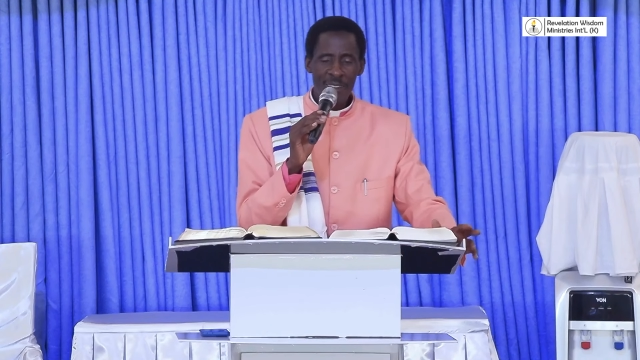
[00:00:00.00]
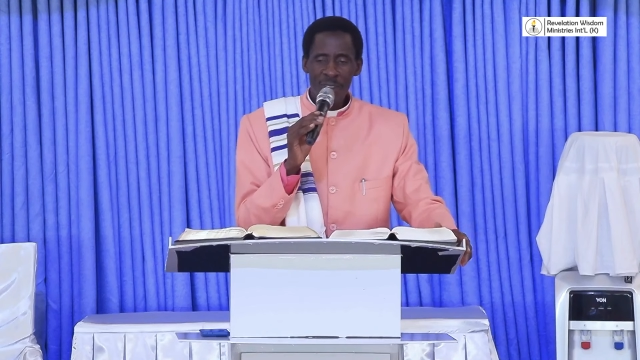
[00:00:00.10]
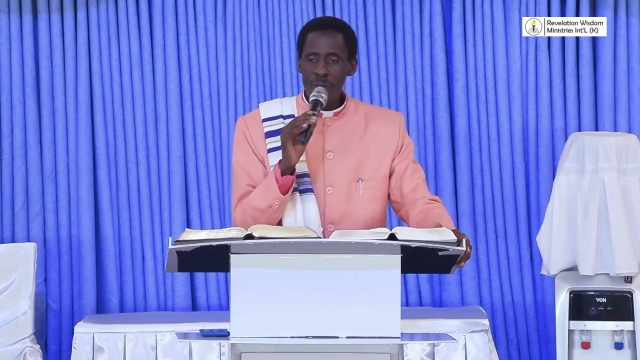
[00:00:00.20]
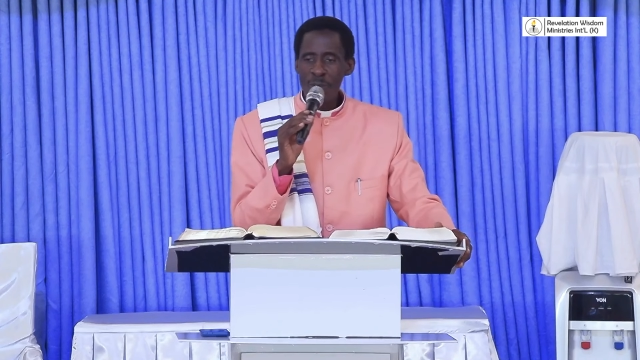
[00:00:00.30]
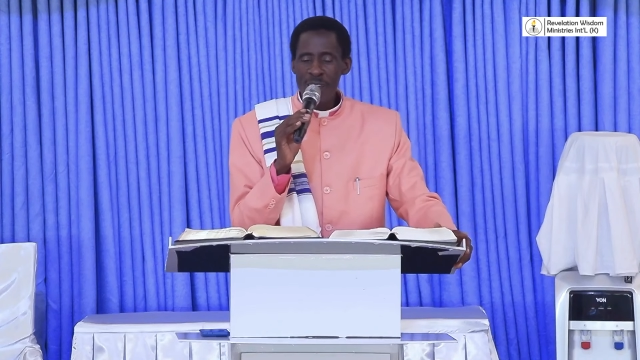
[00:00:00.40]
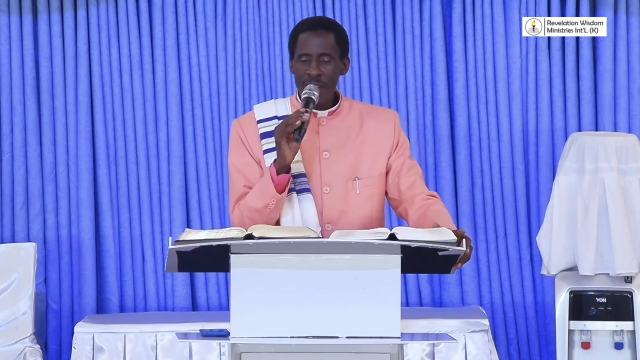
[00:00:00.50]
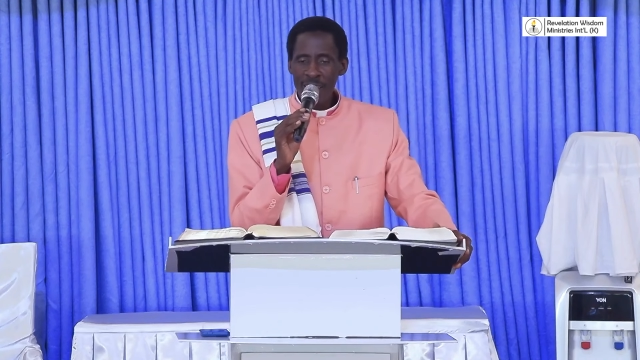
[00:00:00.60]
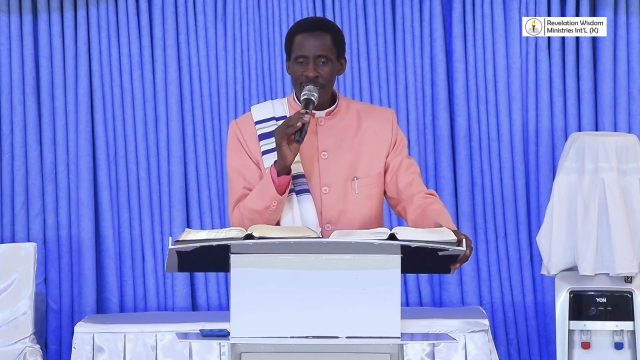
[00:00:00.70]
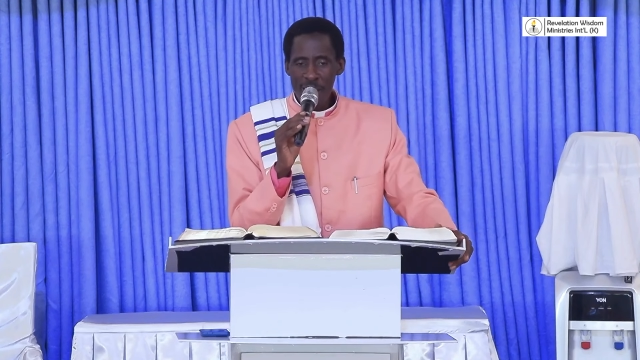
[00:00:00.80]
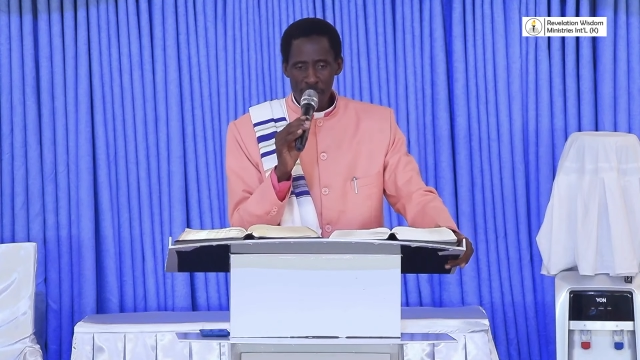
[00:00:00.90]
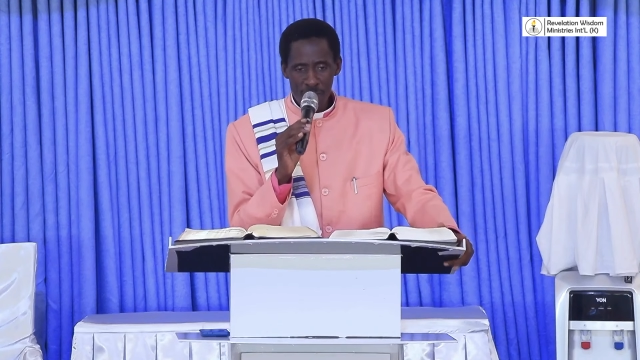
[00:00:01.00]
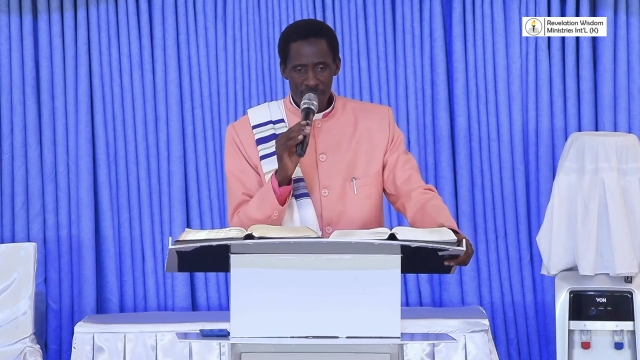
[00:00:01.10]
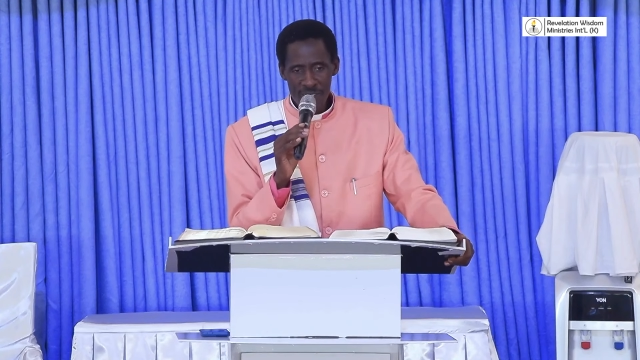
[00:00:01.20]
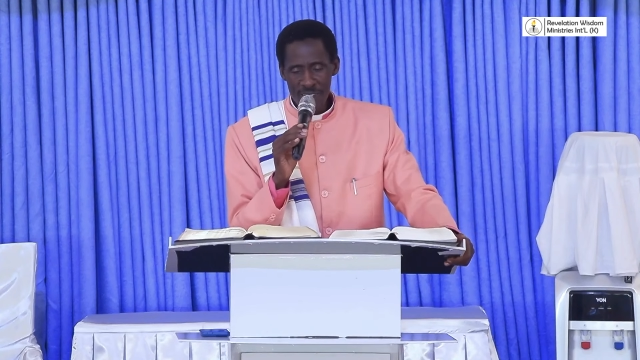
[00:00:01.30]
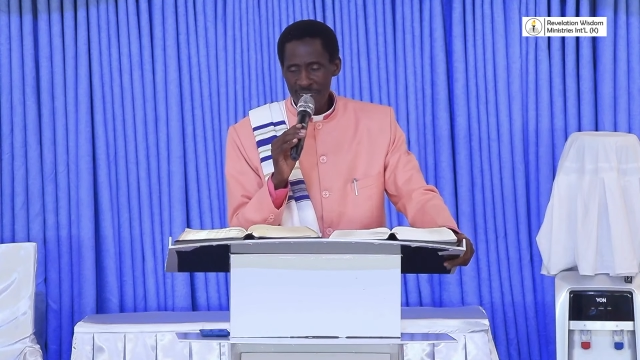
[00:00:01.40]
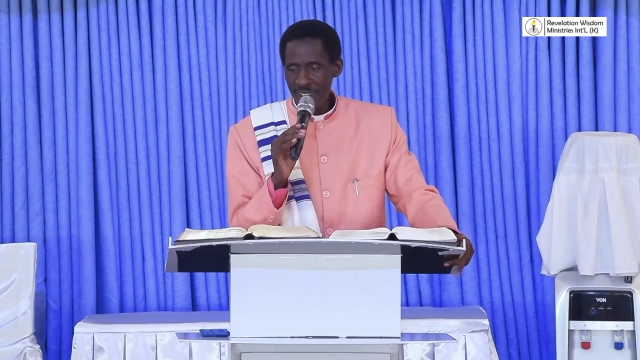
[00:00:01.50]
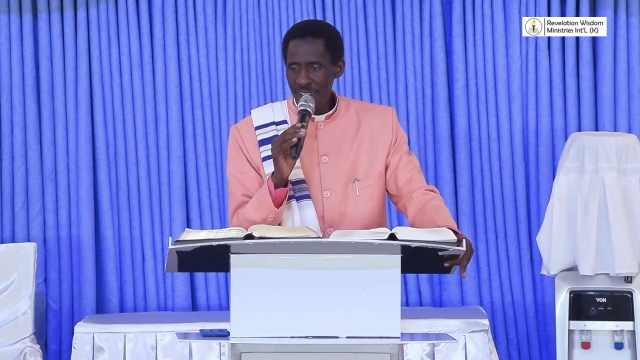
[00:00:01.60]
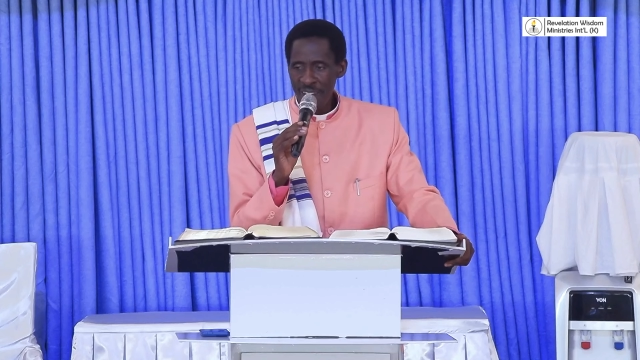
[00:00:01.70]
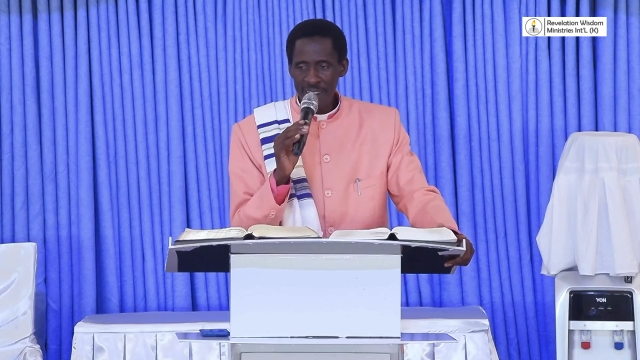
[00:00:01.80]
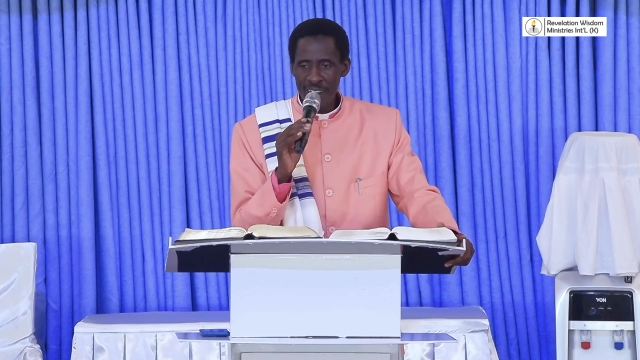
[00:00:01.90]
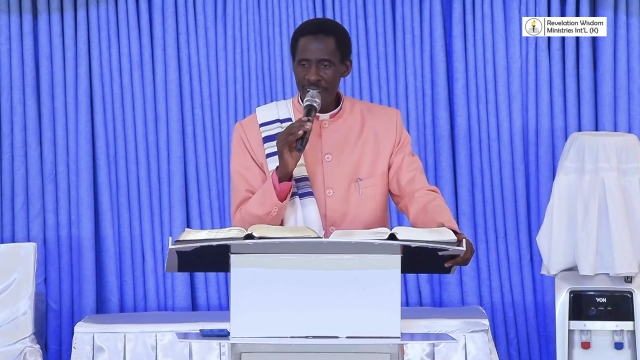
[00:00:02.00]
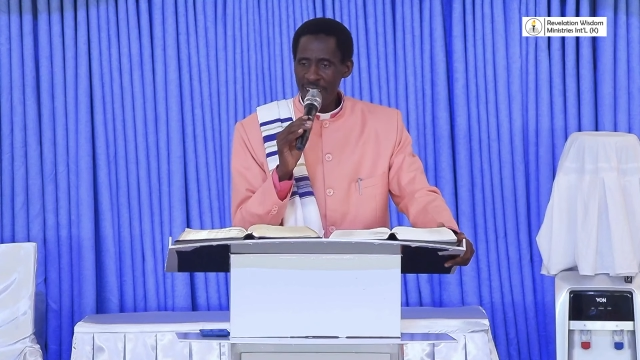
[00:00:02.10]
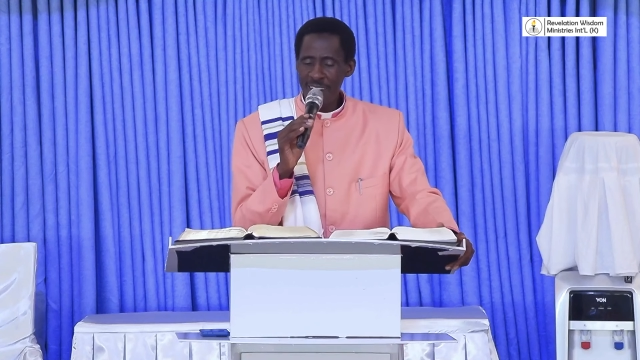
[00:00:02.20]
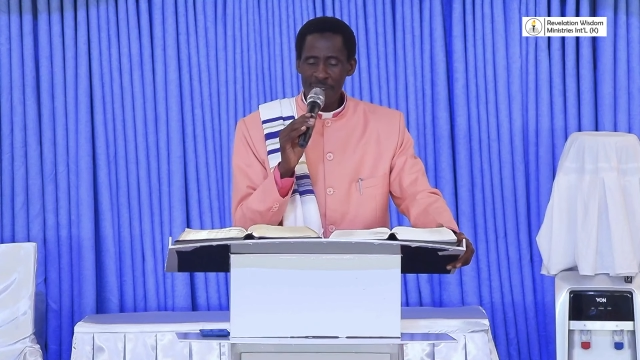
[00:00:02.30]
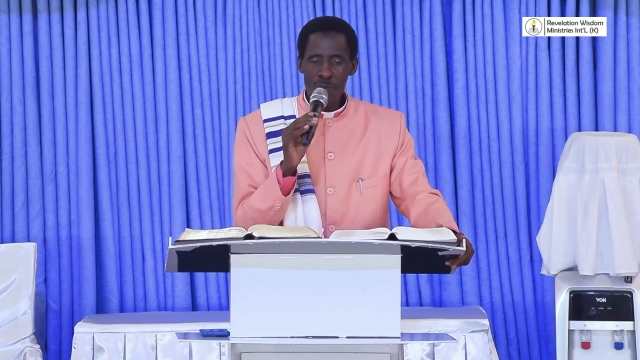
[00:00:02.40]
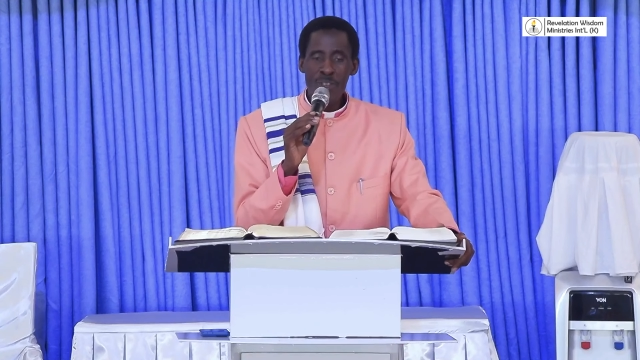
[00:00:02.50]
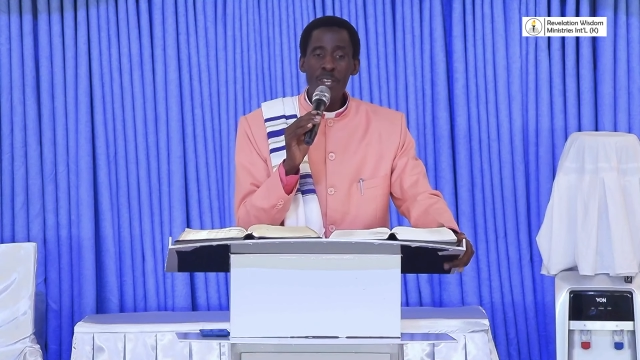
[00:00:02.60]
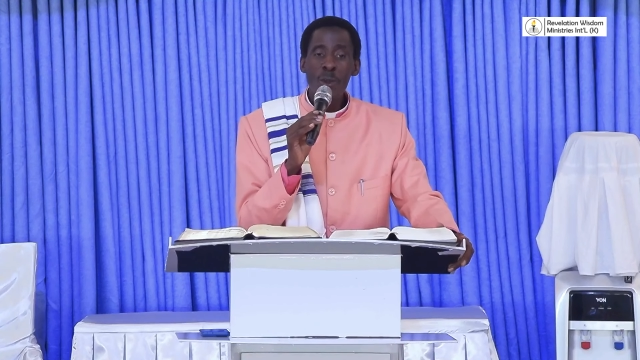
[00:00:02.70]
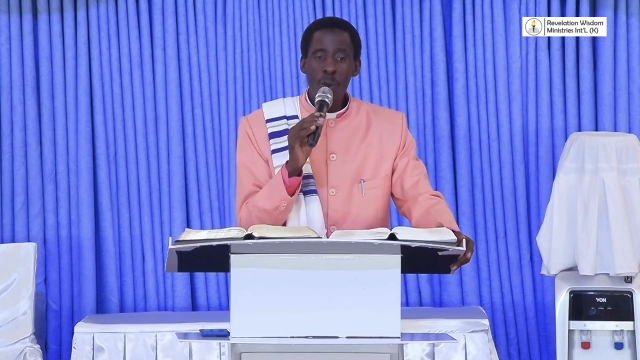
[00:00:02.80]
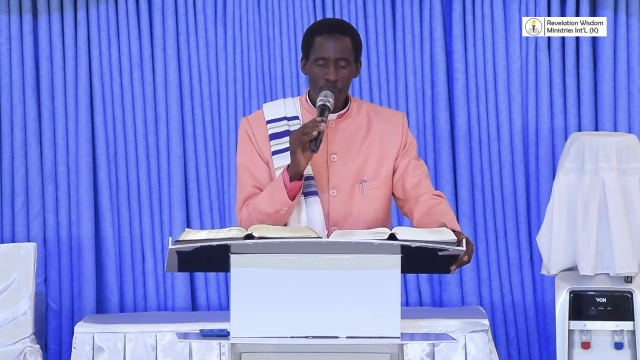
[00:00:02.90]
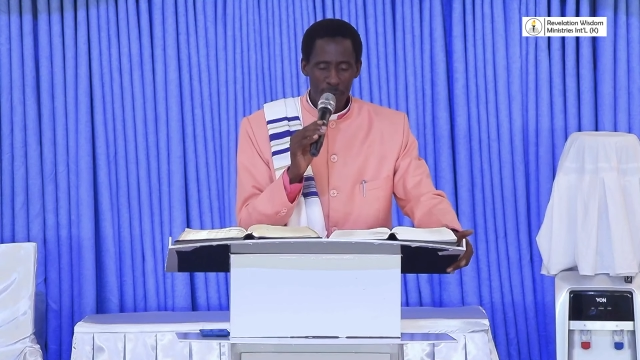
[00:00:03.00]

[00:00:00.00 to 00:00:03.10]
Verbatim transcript: Those are games, and uh, we know.